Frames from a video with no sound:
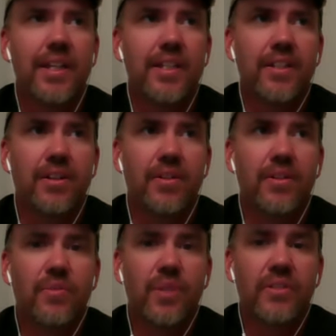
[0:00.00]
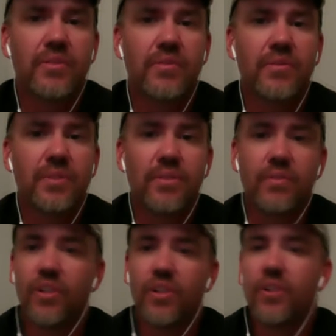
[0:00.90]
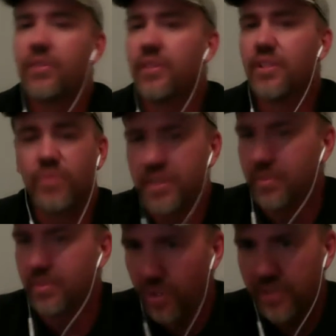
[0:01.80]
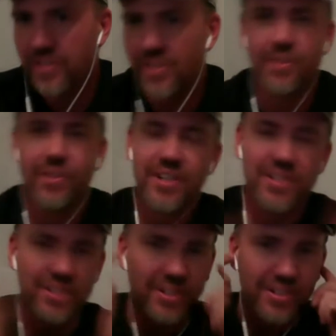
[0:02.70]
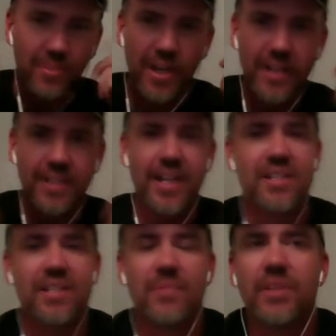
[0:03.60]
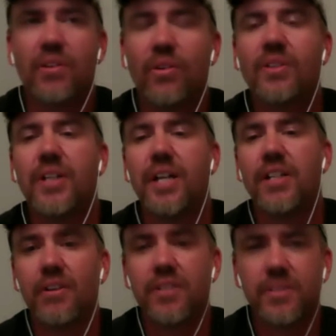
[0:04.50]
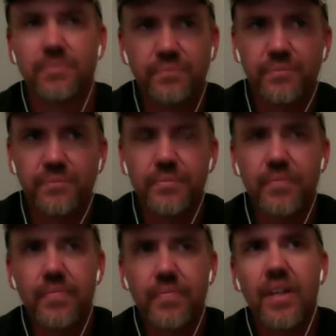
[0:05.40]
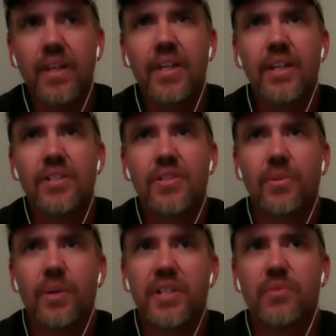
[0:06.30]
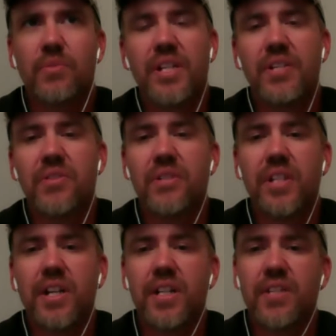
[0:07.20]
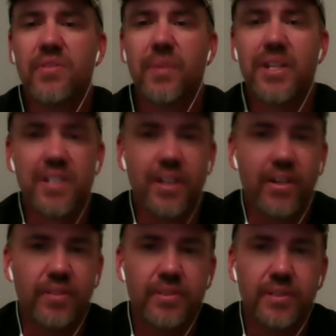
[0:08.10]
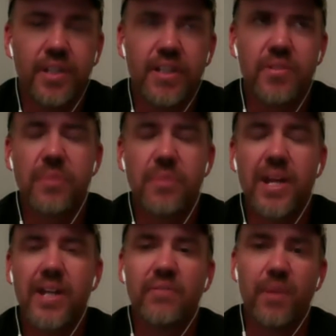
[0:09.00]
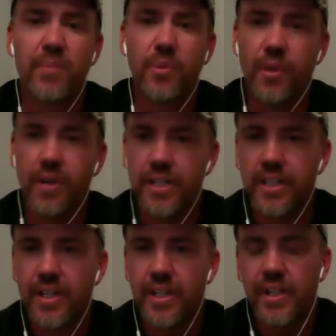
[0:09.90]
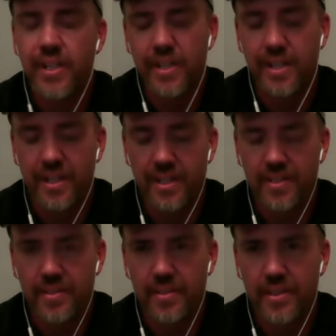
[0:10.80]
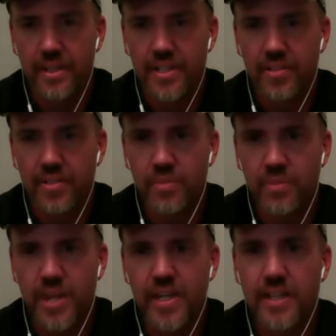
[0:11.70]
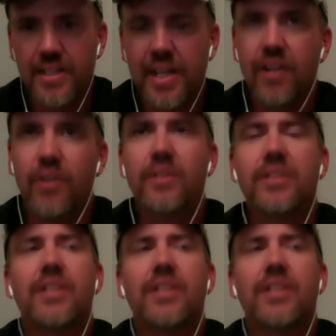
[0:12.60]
you've learned, you've read the books, you're listening to podcasts, I mean, the whole 9 yards. So what was interesting, at least for myself, this was back in February, as I look back at it now,